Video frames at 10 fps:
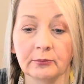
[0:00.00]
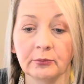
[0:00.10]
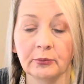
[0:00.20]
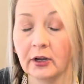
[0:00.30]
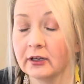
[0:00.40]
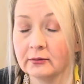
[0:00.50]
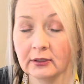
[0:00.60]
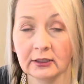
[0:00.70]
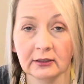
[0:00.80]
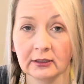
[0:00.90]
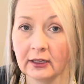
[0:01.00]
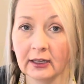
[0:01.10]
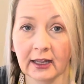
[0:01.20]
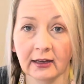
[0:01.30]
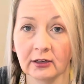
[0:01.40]
But
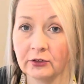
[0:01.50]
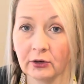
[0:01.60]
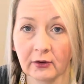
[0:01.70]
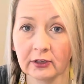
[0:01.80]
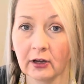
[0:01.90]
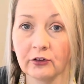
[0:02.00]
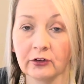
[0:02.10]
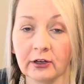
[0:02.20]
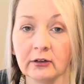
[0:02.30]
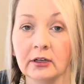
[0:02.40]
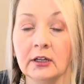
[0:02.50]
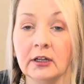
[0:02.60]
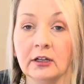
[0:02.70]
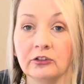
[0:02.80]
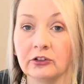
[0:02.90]
again, if you don't have a dehydrator,
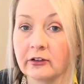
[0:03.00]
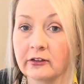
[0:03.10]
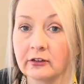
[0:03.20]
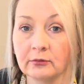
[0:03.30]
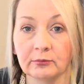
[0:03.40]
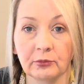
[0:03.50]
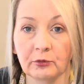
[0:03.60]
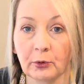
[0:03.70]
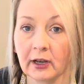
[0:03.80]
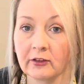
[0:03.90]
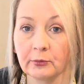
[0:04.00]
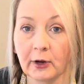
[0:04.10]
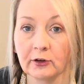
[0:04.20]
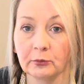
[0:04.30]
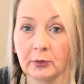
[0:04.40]
just spread on some
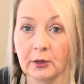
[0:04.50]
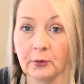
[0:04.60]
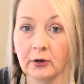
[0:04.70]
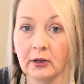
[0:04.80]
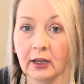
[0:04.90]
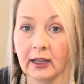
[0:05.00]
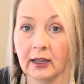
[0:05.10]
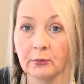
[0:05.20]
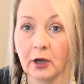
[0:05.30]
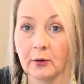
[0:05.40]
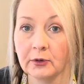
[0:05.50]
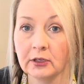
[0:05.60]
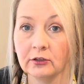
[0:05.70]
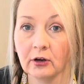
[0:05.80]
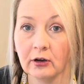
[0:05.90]
parchment paper and pop it in
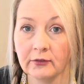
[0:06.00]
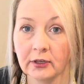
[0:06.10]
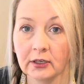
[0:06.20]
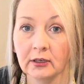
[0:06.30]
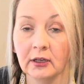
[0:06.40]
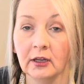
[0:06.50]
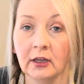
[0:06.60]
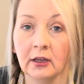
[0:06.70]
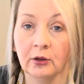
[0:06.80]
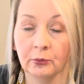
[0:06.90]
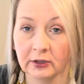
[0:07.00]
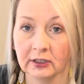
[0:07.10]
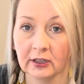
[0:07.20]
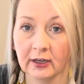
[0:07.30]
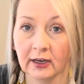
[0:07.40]
your oven with the
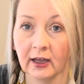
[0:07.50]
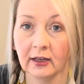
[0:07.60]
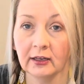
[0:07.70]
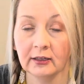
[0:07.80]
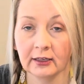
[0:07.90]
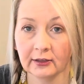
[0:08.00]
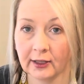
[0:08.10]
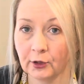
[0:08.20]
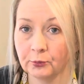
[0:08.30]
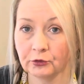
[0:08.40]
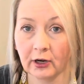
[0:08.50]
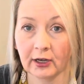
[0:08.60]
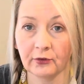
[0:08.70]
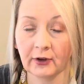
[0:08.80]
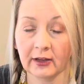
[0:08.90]
light on. It'll help dry it out
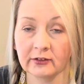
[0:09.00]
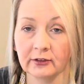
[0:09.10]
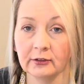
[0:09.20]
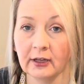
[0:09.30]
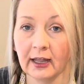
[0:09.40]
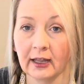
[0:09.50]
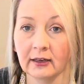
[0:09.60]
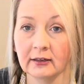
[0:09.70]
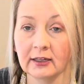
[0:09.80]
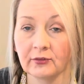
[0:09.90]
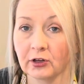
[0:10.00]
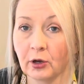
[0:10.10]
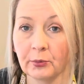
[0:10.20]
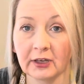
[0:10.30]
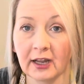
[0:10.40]
faster, and give it a
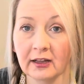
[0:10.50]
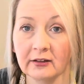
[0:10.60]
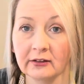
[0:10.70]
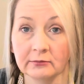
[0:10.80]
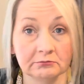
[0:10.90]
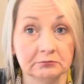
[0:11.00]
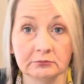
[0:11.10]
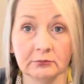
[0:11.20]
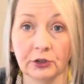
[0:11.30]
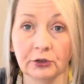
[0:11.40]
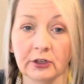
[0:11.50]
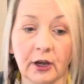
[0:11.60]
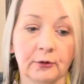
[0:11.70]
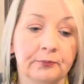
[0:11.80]
couple of days. You're good to go.